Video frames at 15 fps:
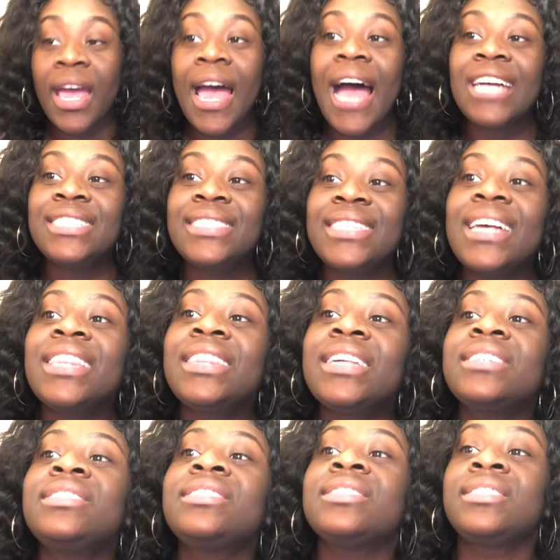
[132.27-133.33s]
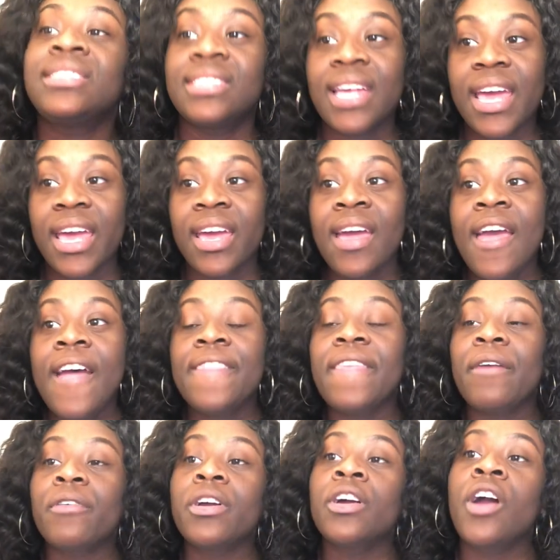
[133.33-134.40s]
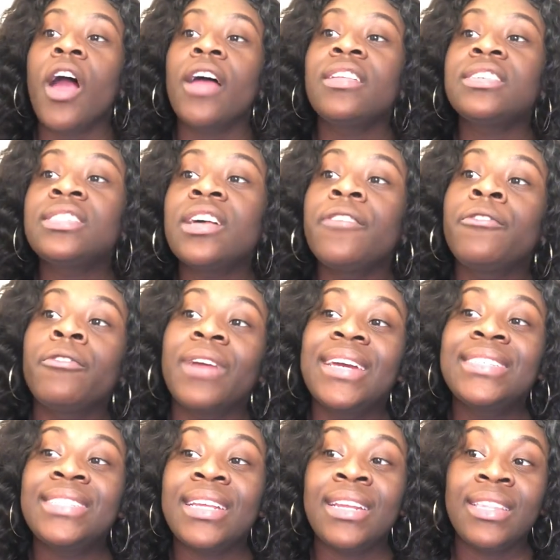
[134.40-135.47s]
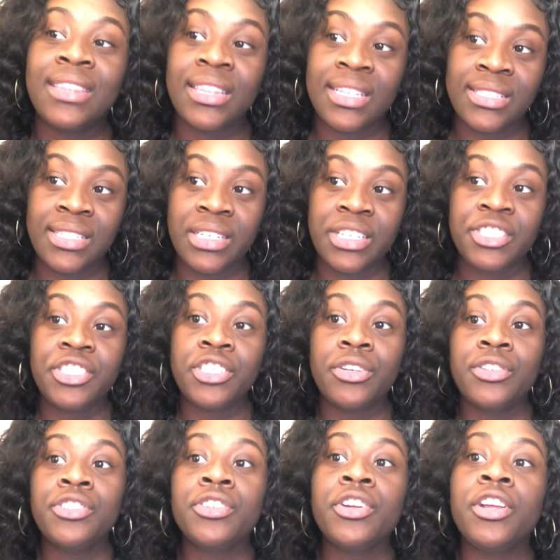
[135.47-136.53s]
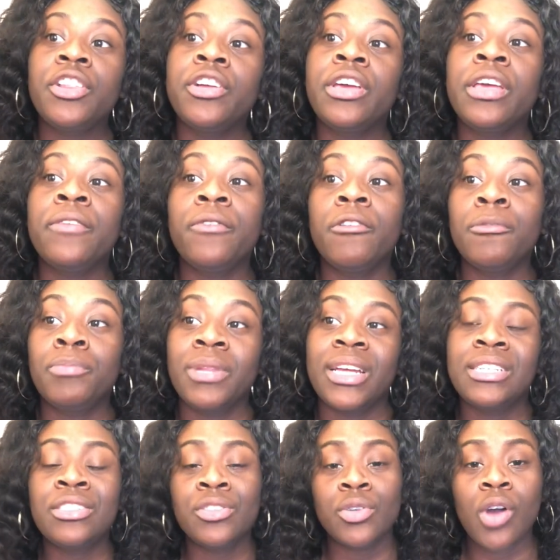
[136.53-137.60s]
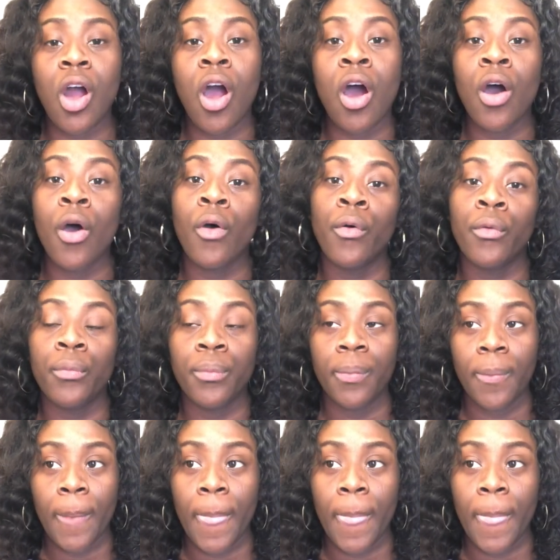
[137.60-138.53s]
I said this to say that regardless of race and ethnicity, children are looking for a place to call home.